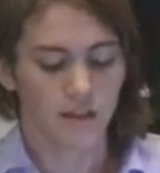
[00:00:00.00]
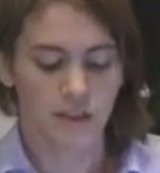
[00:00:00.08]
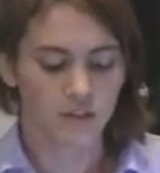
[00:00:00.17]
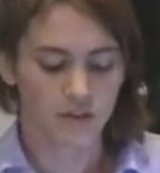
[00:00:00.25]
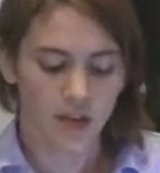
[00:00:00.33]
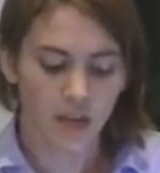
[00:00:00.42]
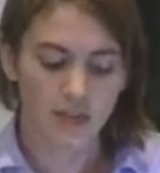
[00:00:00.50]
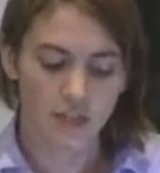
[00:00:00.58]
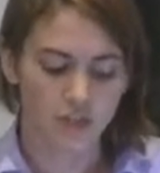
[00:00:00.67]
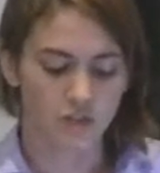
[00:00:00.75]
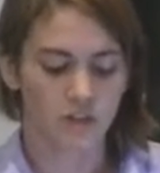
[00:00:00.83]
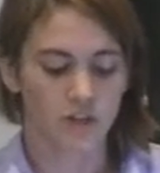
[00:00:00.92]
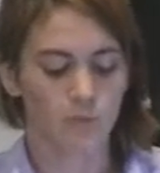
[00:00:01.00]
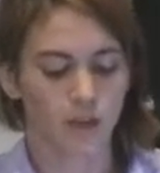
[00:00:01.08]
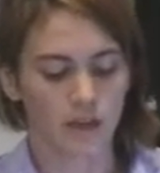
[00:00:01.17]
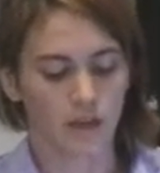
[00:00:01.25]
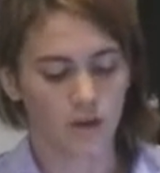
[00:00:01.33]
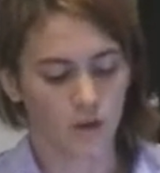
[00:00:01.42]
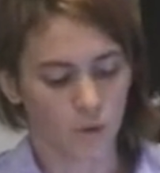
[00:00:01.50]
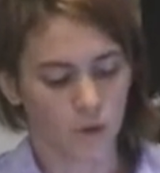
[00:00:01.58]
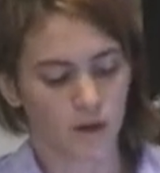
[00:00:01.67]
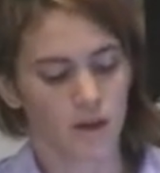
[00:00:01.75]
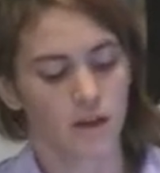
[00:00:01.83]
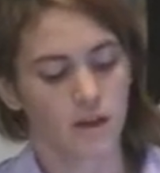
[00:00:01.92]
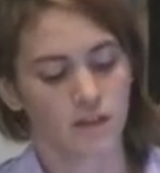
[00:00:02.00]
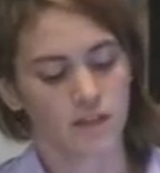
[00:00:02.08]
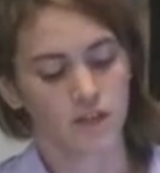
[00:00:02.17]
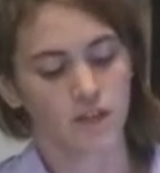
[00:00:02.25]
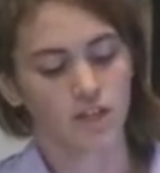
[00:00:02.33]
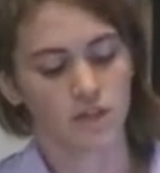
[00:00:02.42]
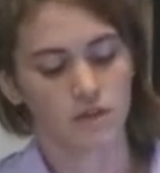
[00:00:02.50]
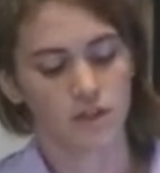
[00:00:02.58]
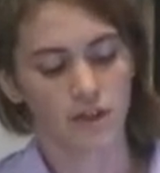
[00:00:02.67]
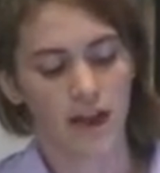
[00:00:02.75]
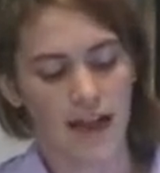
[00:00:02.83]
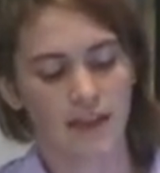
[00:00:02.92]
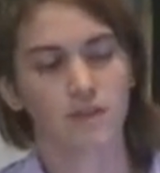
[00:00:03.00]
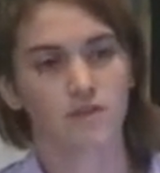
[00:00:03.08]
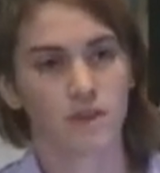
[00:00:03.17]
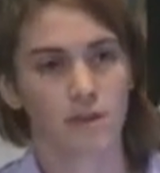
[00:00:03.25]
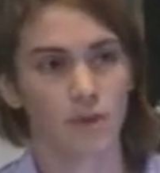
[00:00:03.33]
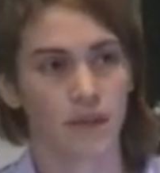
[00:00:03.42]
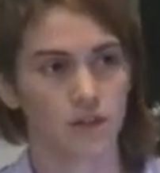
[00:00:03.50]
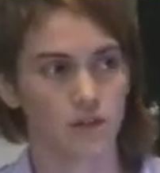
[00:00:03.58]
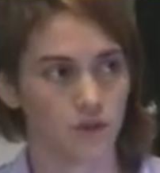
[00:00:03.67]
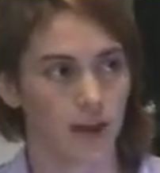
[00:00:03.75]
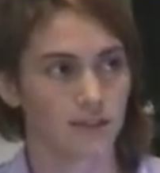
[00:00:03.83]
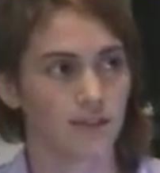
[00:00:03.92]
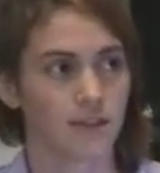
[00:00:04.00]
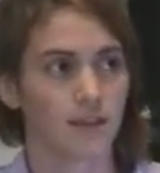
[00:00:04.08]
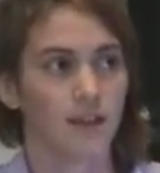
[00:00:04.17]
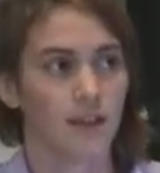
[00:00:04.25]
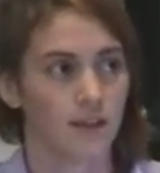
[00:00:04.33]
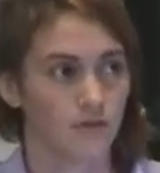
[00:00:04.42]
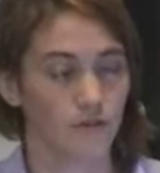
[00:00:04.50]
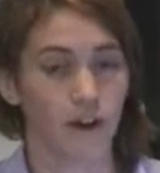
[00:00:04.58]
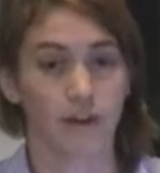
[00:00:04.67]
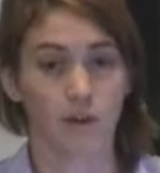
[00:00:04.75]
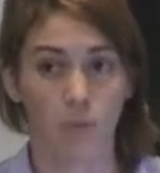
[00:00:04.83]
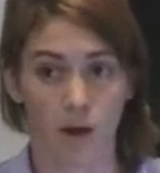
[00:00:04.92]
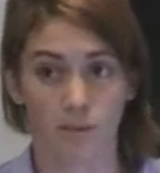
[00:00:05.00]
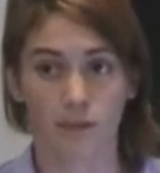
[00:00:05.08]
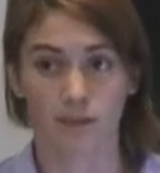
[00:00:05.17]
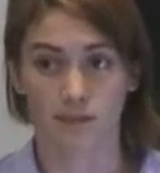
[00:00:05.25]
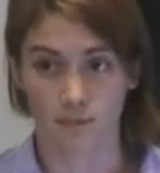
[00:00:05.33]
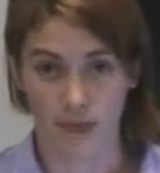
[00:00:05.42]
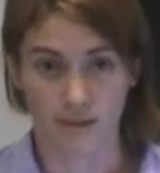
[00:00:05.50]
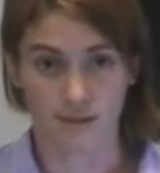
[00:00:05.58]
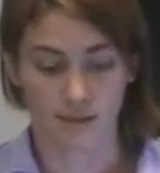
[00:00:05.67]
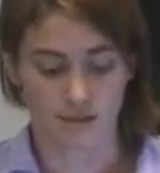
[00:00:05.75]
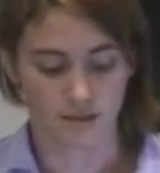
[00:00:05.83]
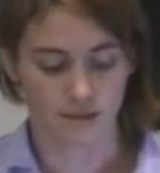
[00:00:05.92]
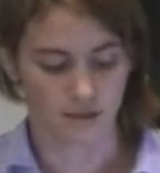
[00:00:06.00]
These are not issues that are being ignored. These are issues that are actively being addressed in very public spaces.